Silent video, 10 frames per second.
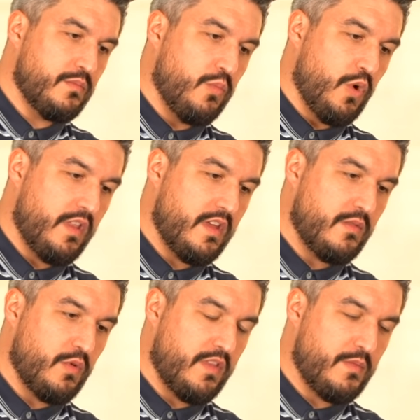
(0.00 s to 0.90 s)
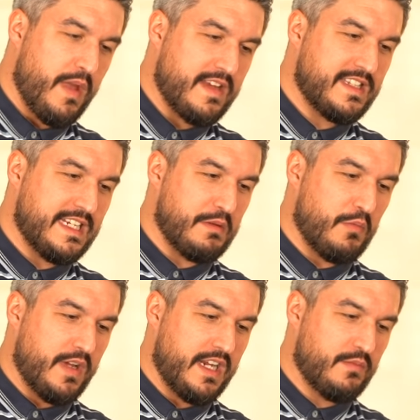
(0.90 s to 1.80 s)
One of the best things about
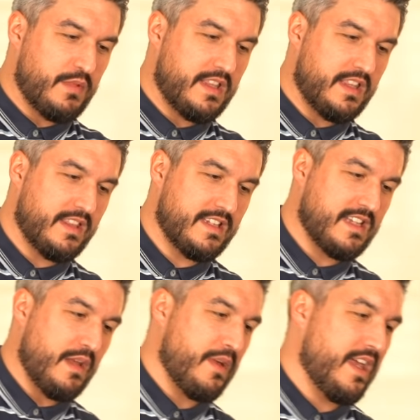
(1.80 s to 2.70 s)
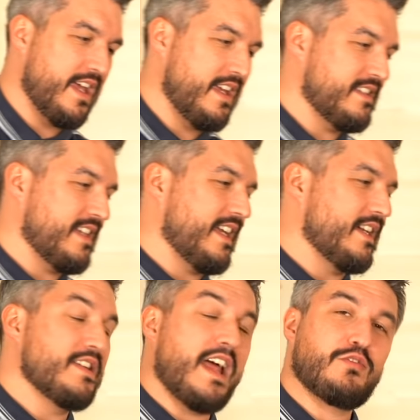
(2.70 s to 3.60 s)
working with this type of hair is the kind
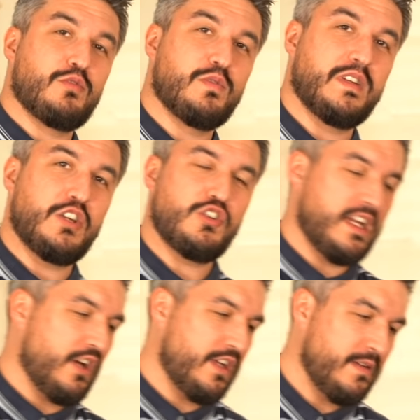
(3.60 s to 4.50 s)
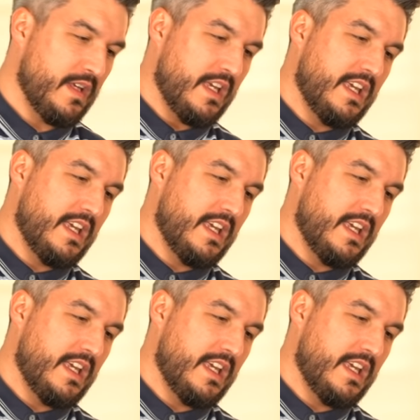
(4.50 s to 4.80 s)
of natural finish you get on it.